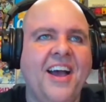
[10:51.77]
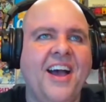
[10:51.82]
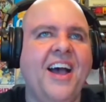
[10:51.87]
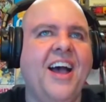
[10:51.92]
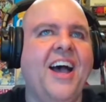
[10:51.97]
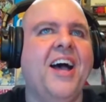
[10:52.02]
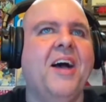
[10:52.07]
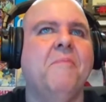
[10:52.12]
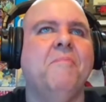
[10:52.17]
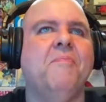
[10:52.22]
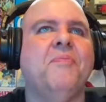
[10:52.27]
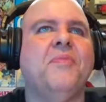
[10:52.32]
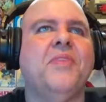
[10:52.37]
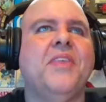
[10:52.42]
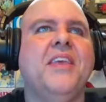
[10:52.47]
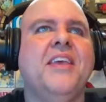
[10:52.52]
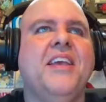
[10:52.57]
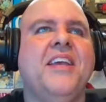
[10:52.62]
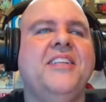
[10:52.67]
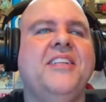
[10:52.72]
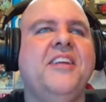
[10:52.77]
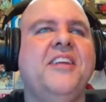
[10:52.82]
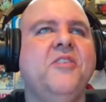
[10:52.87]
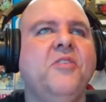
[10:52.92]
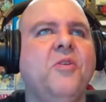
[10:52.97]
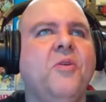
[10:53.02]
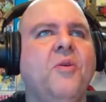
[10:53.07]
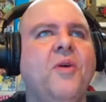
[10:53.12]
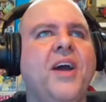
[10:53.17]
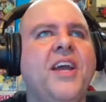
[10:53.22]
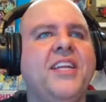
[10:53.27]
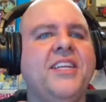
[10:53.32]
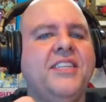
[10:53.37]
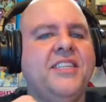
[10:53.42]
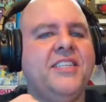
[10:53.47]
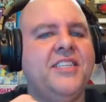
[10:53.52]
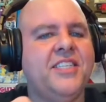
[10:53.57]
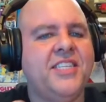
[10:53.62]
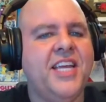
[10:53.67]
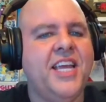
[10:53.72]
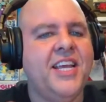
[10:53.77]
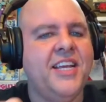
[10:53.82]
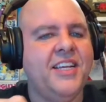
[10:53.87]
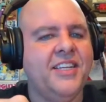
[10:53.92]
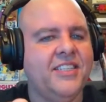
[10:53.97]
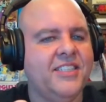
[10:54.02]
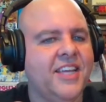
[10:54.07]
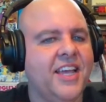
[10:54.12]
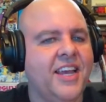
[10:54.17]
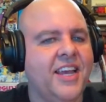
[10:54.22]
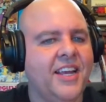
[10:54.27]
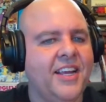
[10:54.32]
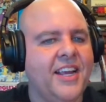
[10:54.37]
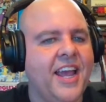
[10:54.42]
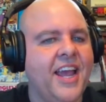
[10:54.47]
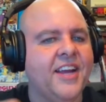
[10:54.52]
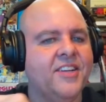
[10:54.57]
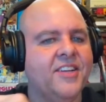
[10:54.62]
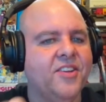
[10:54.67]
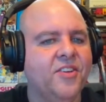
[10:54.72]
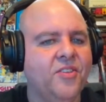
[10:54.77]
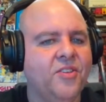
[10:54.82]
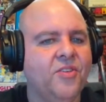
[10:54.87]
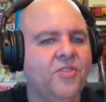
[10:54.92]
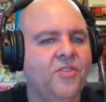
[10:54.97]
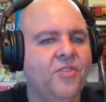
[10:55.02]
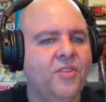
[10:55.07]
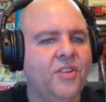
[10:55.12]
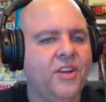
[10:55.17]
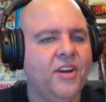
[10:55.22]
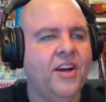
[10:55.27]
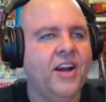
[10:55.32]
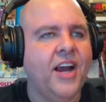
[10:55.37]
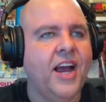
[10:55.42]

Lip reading: Um, didn't quite taste like Ecto Cooler.